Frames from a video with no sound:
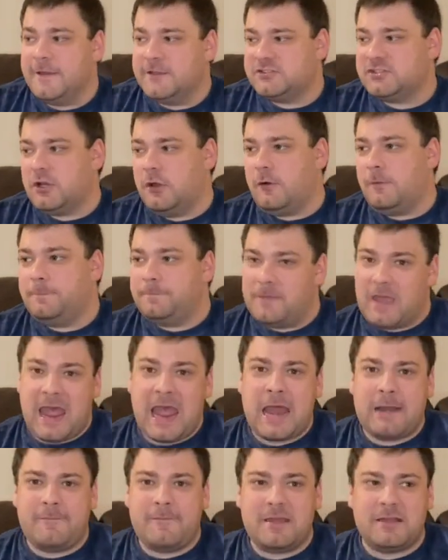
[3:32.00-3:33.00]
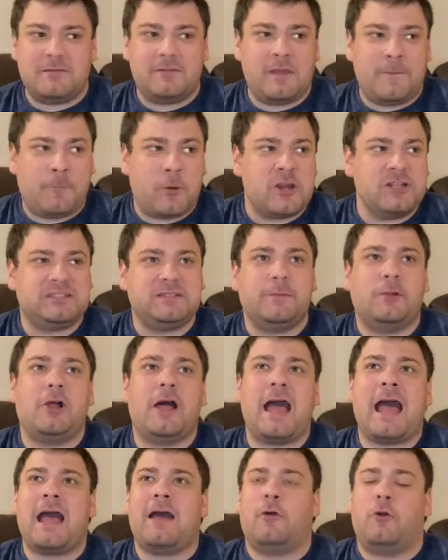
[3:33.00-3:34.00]
So the
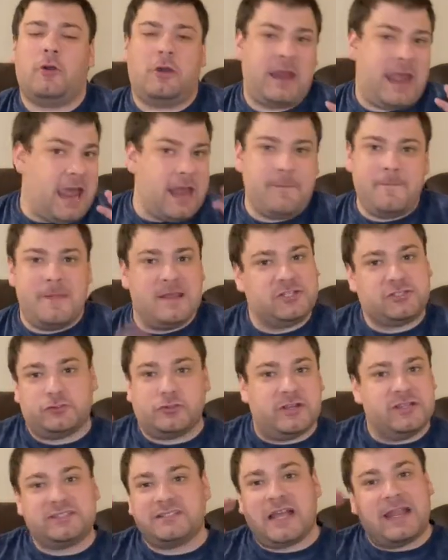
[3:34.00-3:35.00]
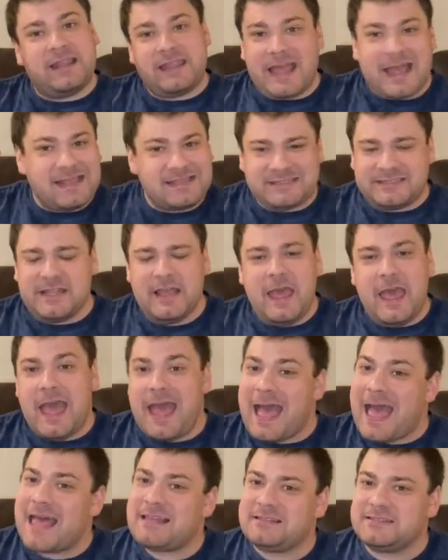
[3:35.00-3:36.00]
principal or headmistress, I guess,
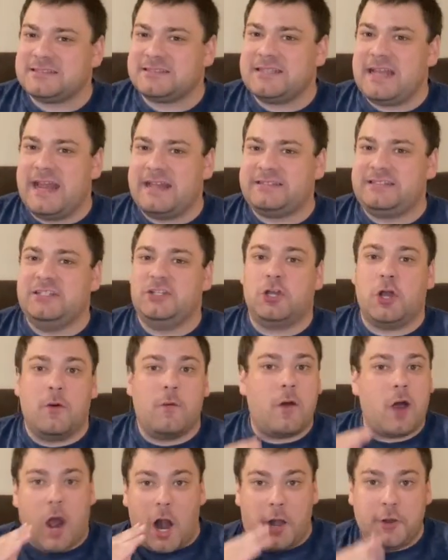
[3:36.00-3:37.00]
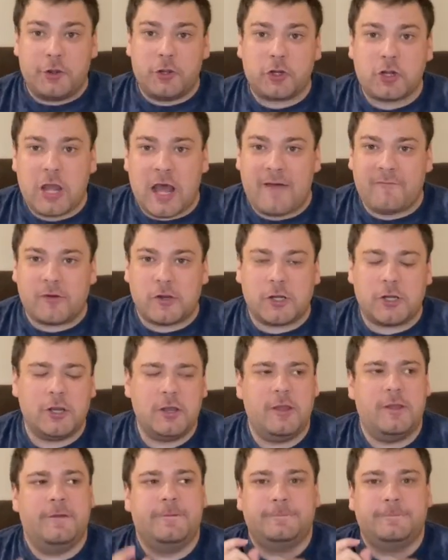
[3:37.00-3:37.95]
asks Nancy to go undercover